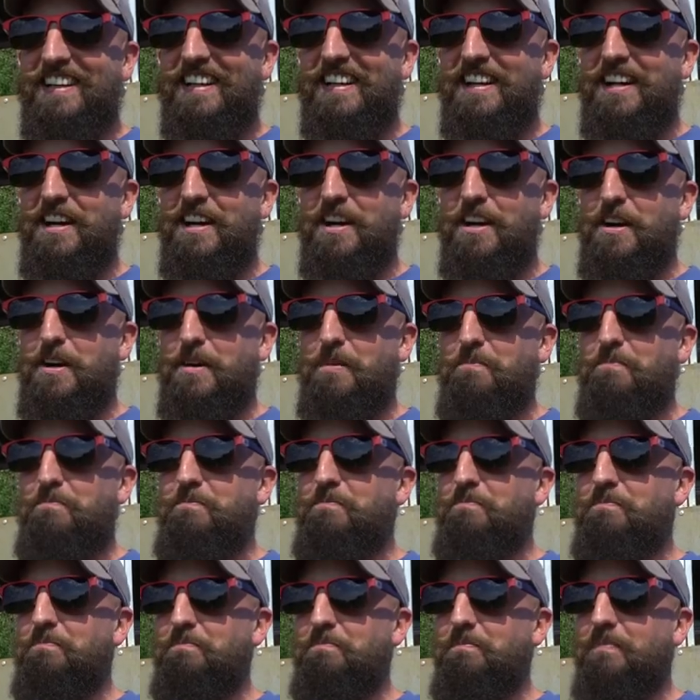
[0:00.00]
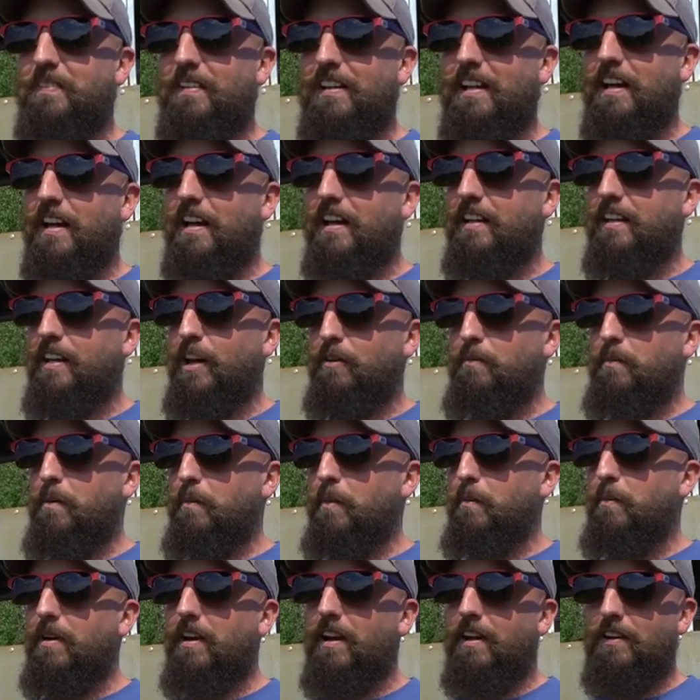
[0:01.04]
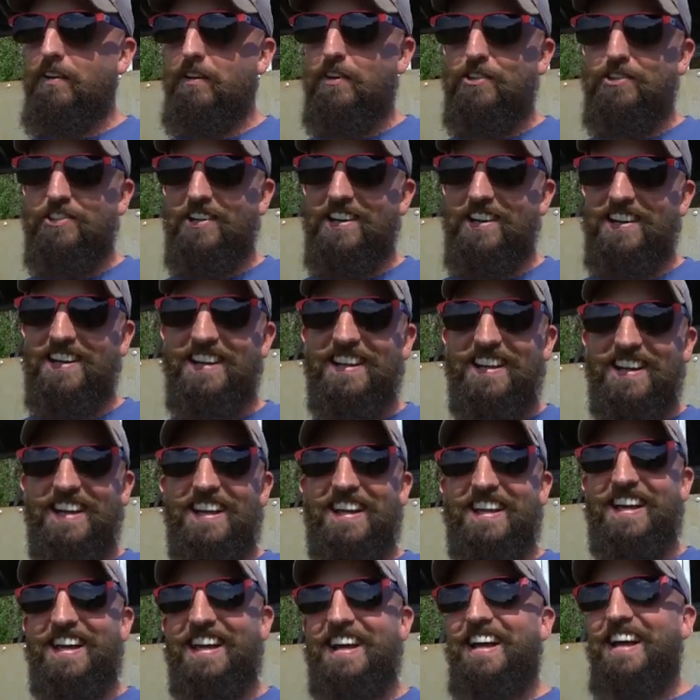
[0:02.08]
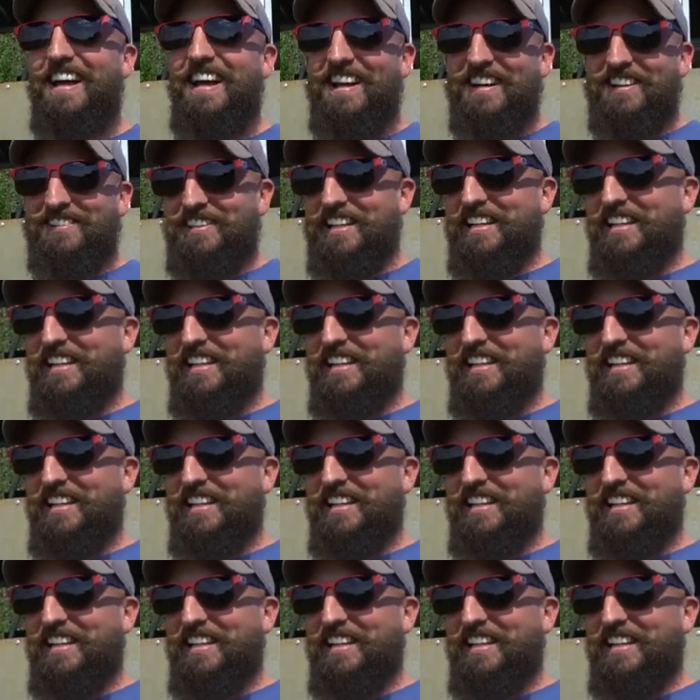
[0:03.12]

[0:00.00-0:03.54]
Um, yeah, I can't remember, but I know.